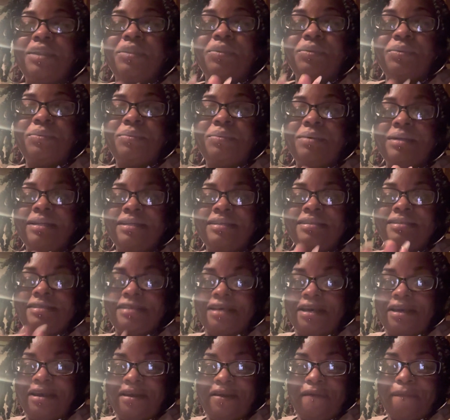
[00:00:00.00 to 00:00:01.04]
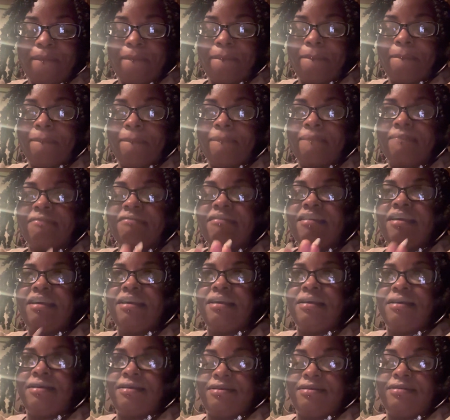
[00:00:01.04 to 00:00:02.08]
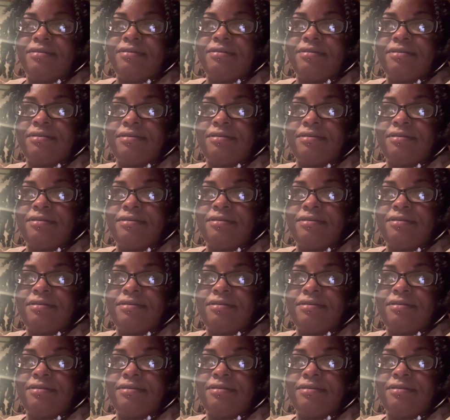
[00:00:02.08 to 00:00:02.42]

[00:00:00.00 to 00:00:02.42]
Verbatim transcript: do want to say is